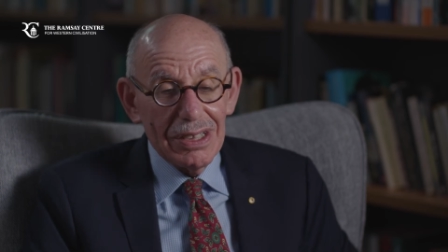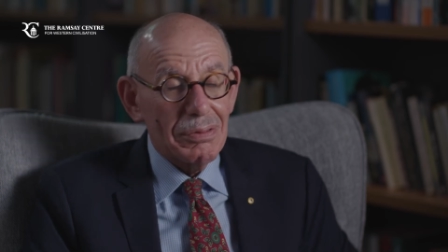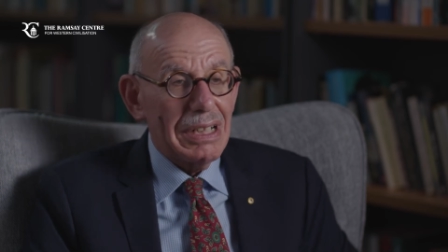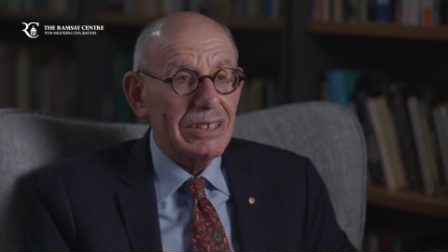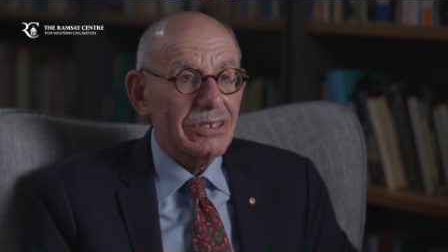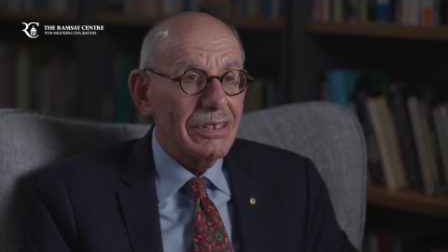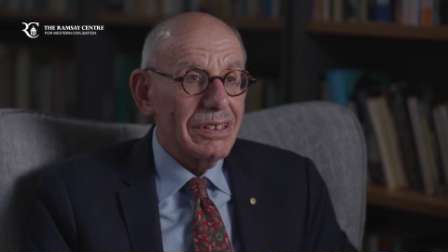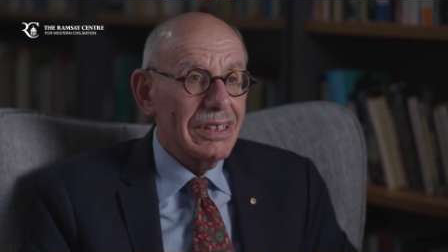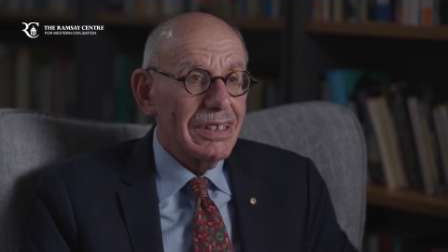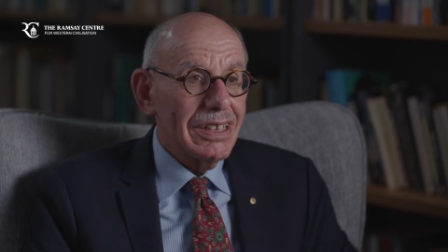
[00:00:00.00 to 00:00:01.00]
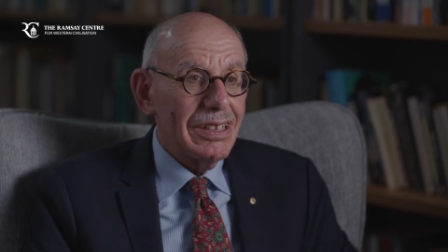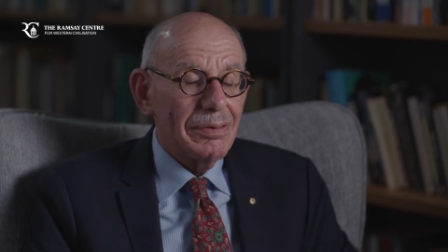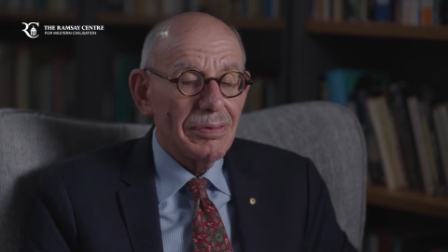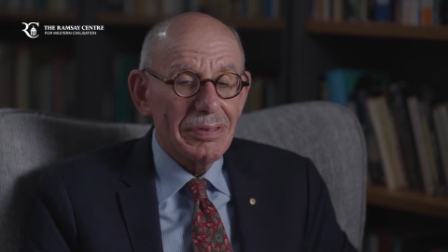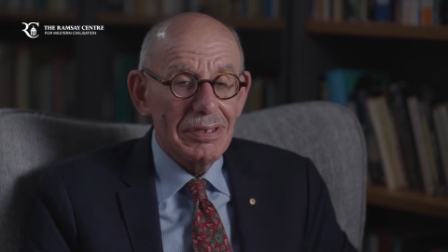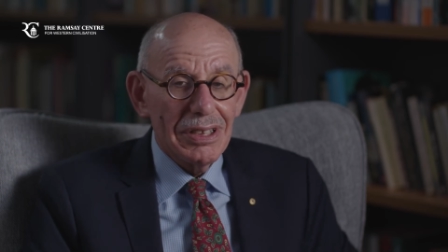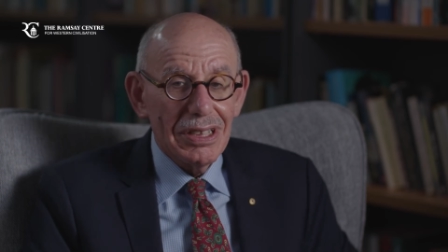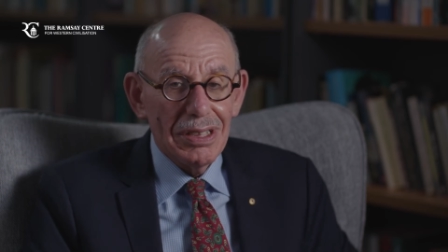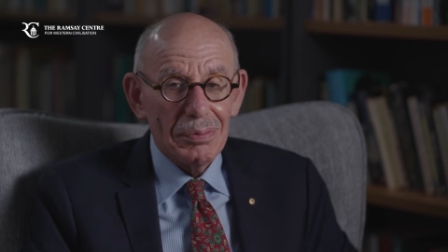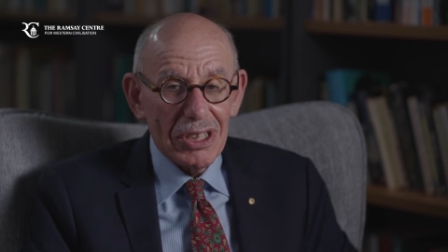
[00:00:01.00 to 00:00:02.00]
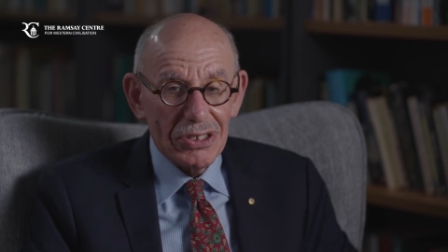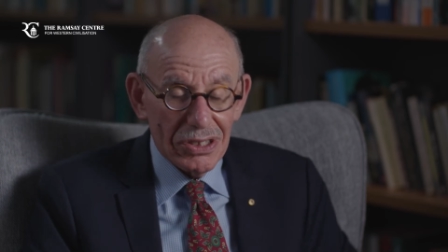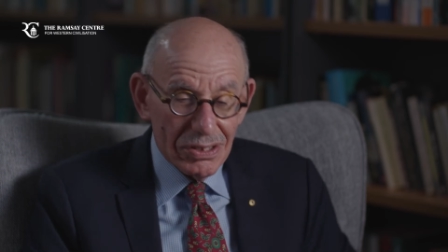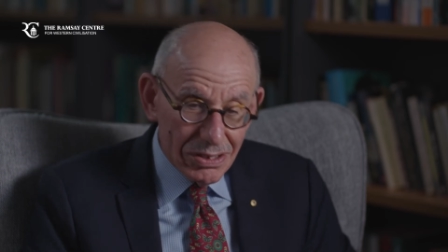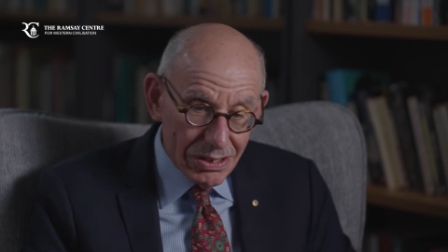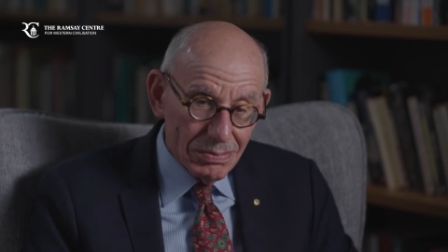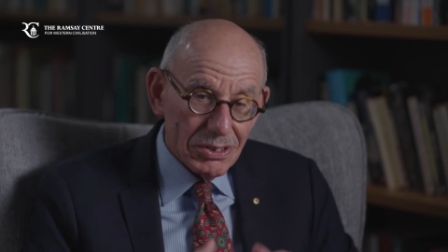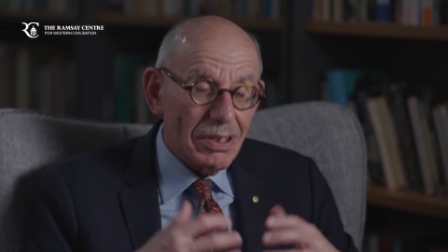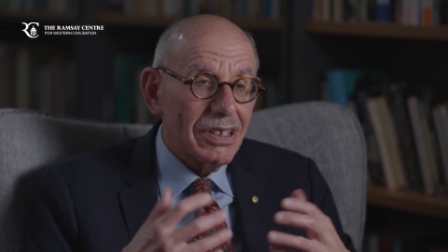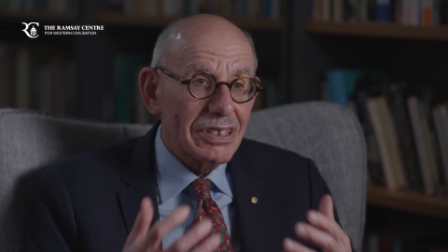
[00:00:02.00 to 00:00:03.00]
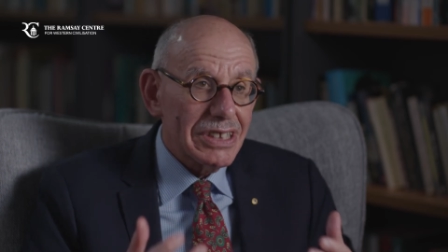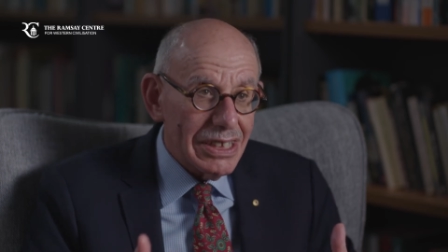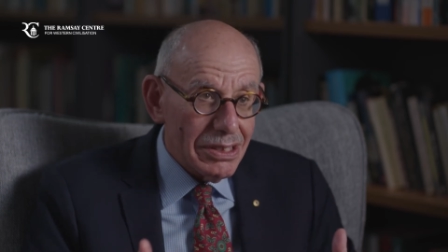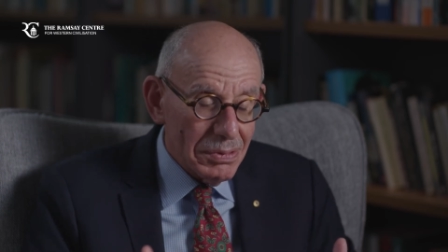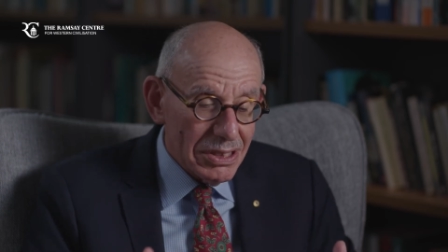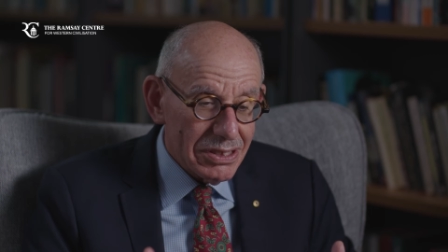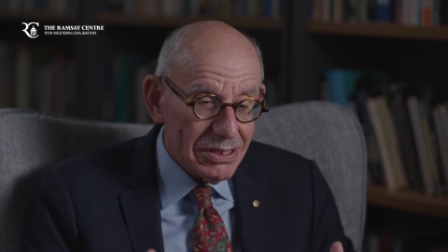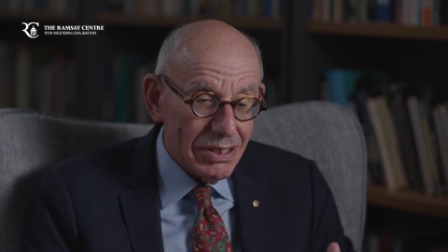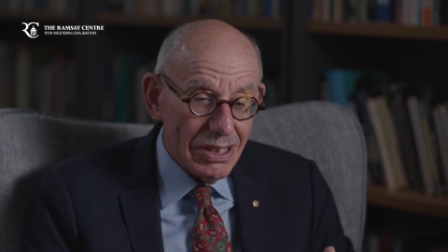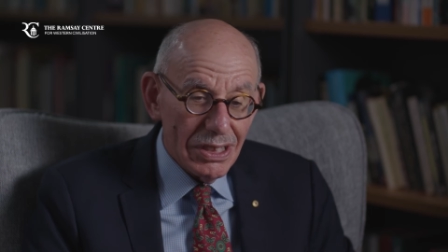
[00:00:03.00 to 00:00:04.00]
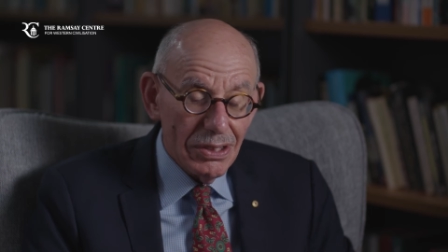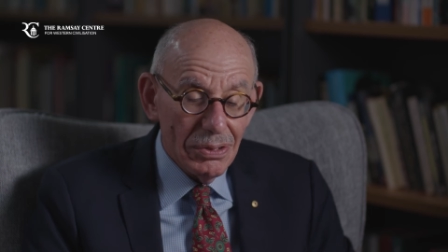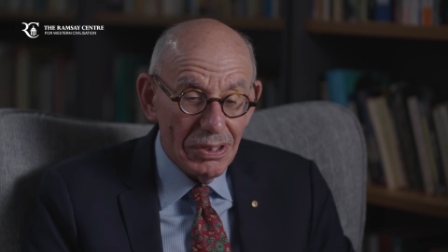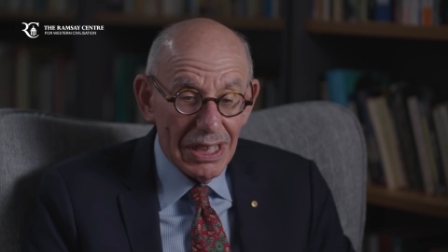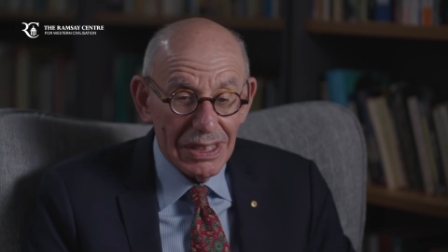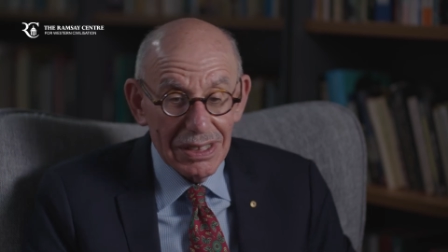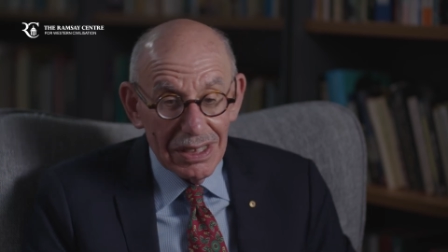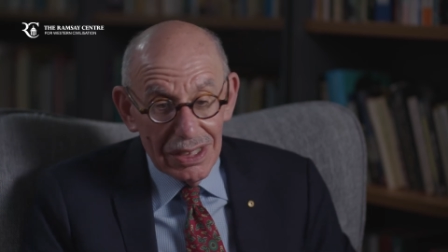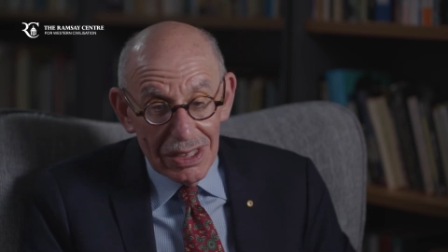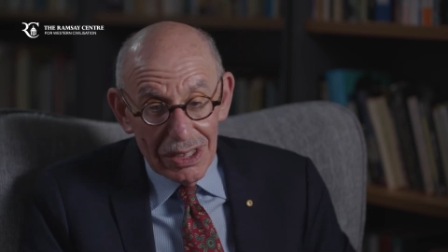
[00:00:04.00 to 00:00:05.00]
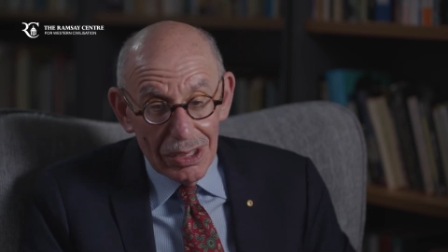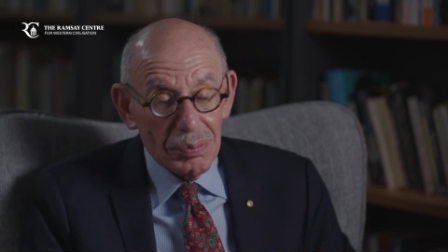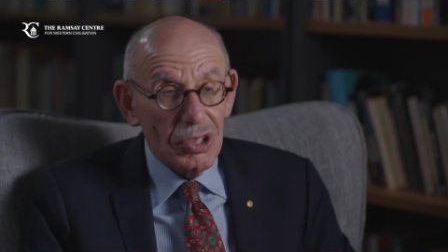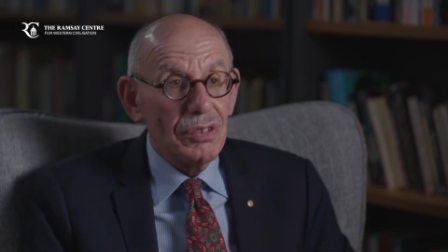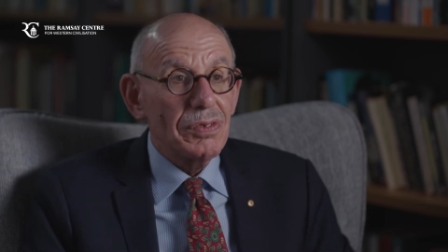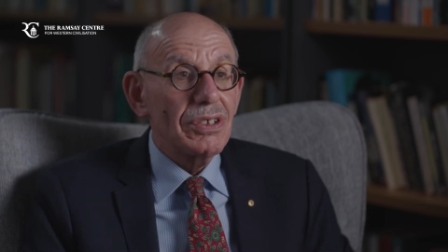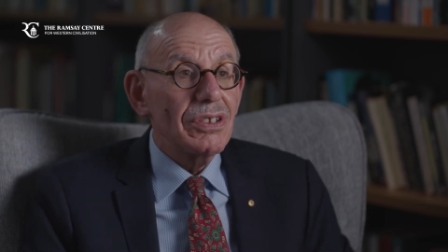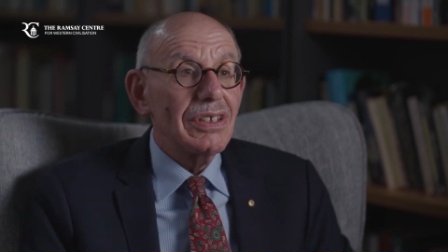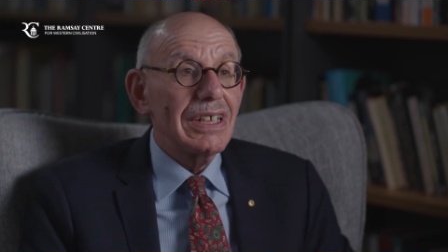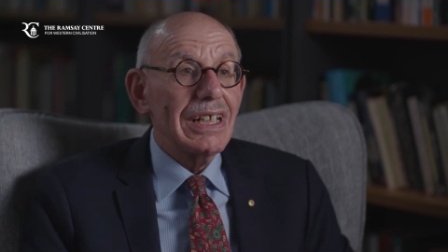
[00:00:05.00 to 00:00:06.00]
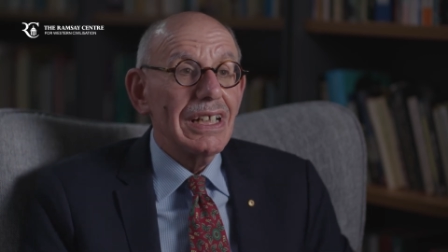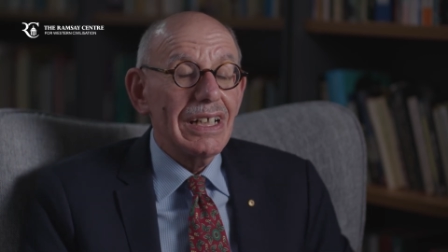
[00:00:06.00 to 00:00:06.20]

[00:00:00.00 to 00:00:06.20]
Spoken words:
arousal of emotions, of strong sentiments, so that you get approval